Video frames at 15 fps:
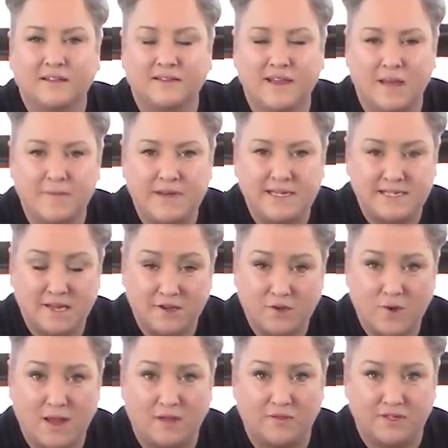Let me tell
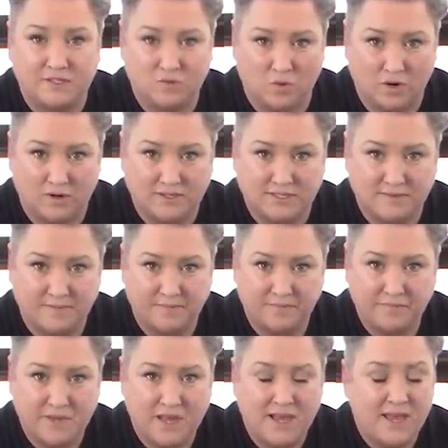you how this works.
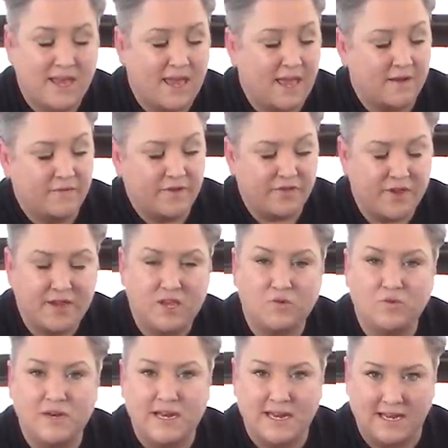Everything you
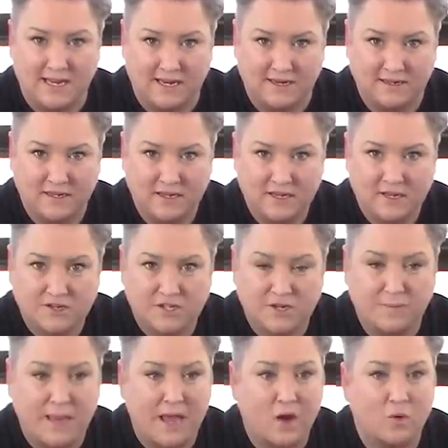need to
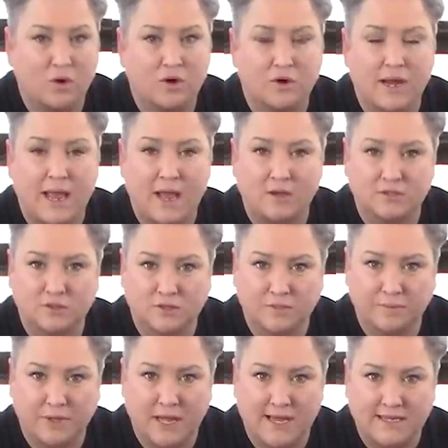power household
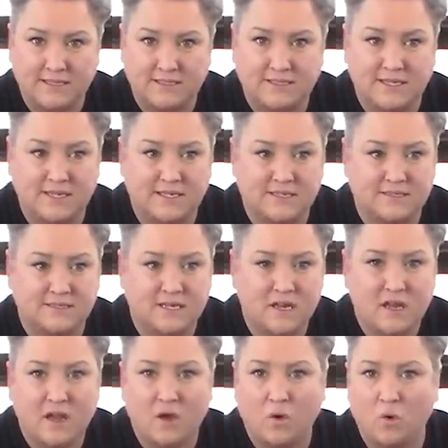appliances
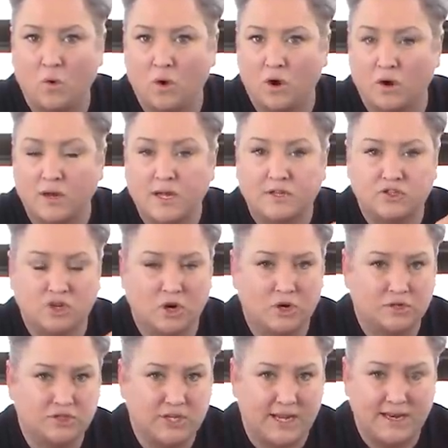or
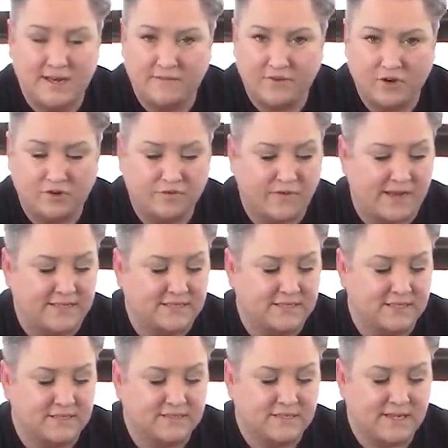charge any of your
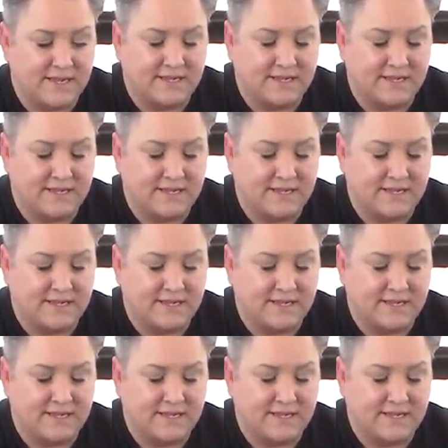devices